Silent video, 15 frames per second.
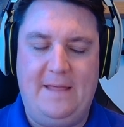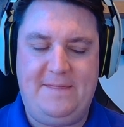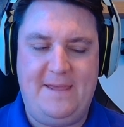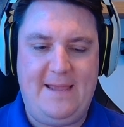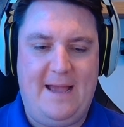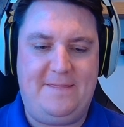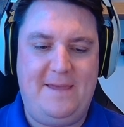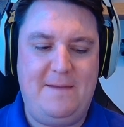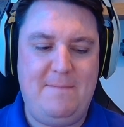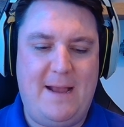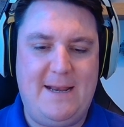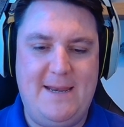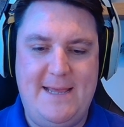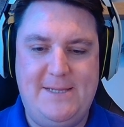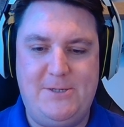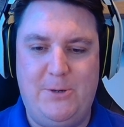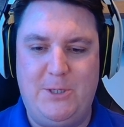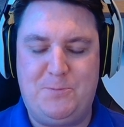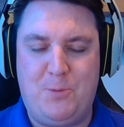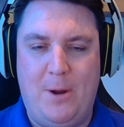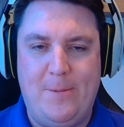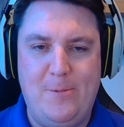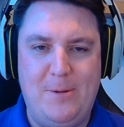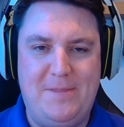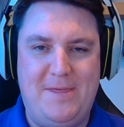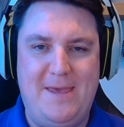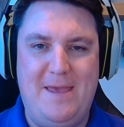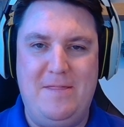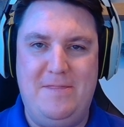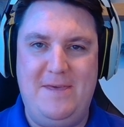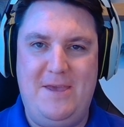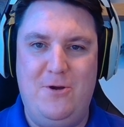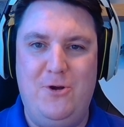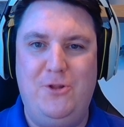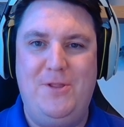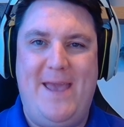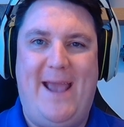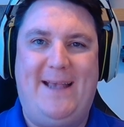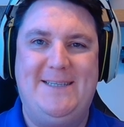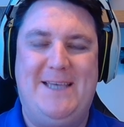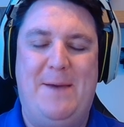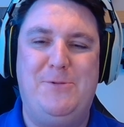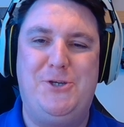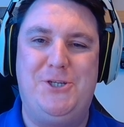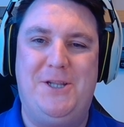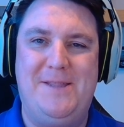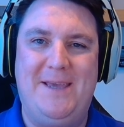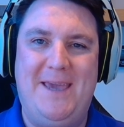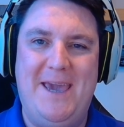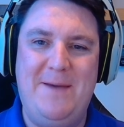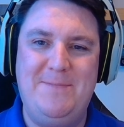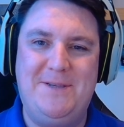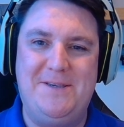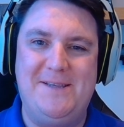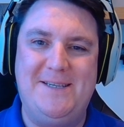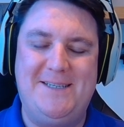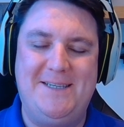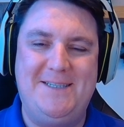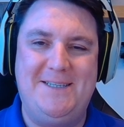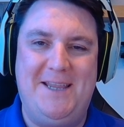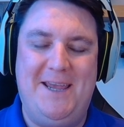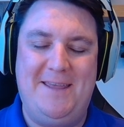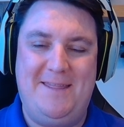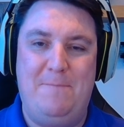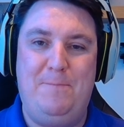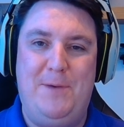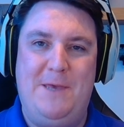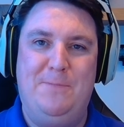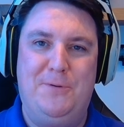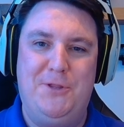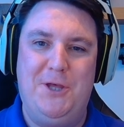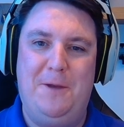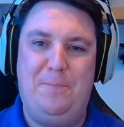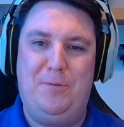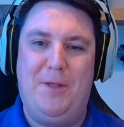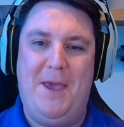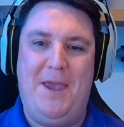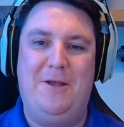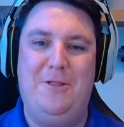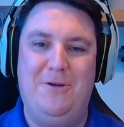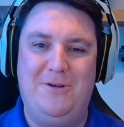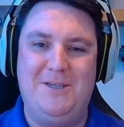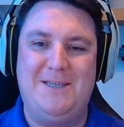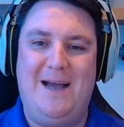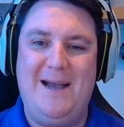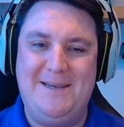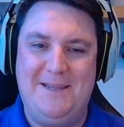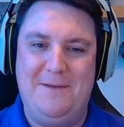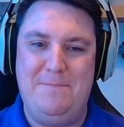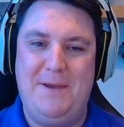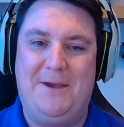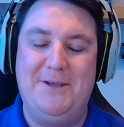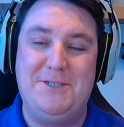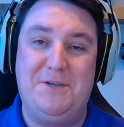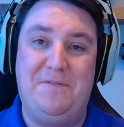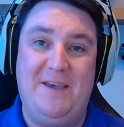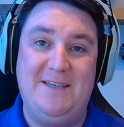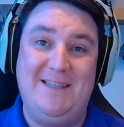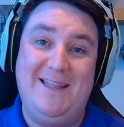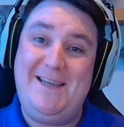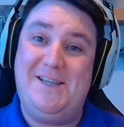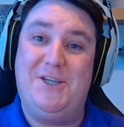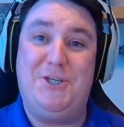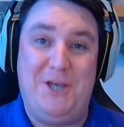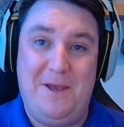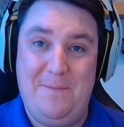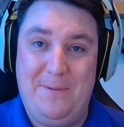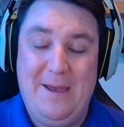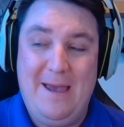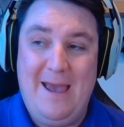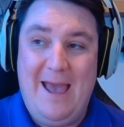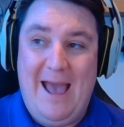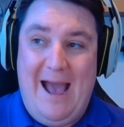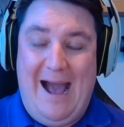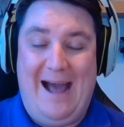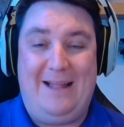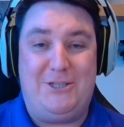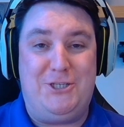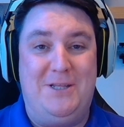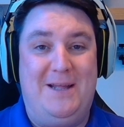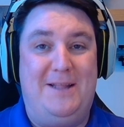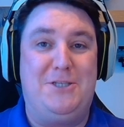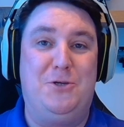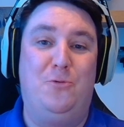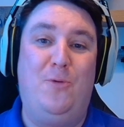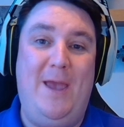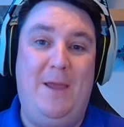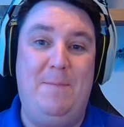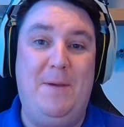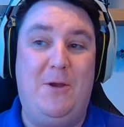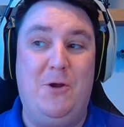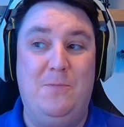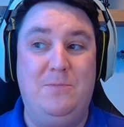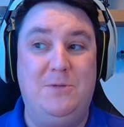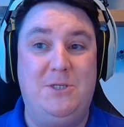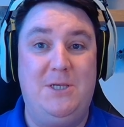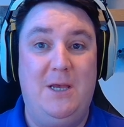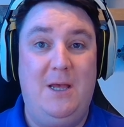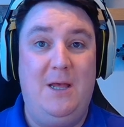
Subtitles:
I think Magneto is probably the only exception in the game to this, isn't he? And then people that are playing alongside him, because of his leadership, actually that terrain becomes,